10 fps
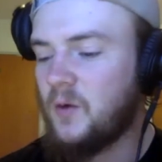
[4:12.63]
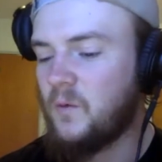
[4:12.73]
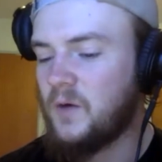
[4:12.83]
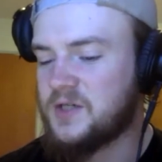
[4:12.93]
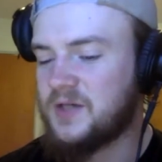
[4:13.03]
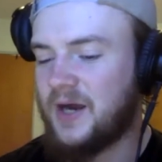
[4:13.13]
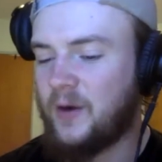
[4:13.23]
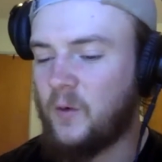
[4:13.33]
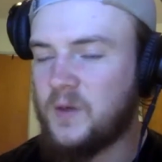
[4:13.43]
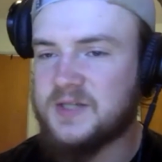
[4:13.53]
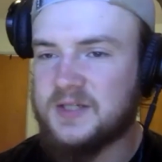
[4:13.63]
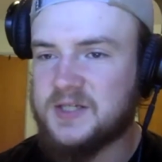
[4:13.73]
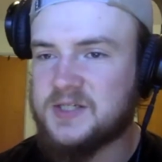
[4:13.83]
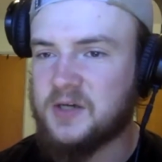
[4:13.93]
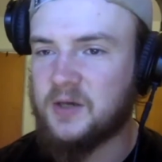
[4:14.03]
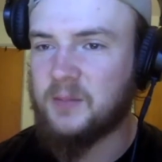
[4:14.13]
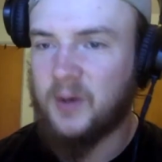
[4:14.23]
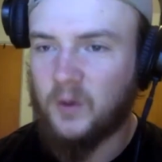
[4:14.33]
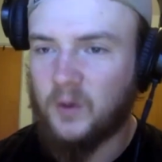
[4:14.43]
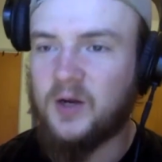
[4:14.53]
where I always like to start my
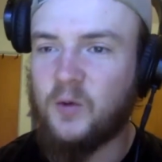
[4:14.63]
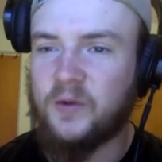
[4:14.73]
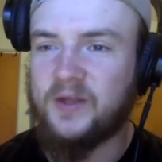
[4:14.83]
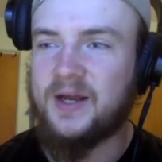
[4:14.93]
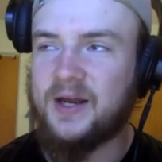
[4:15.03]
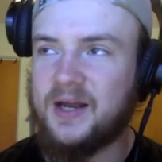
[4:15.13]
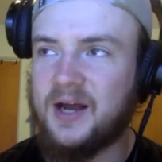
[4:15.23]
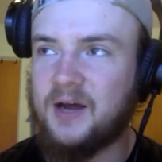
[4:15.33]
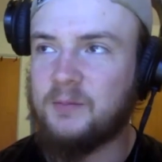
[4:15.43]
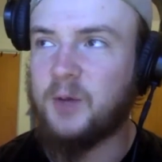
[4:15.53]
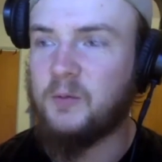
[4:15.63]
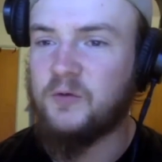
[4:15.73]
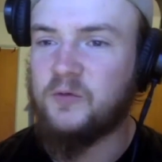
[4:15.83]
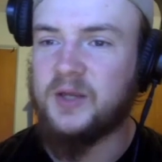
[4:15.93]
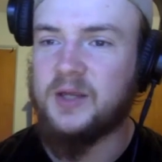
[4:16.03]
workout with a kind of compound movement,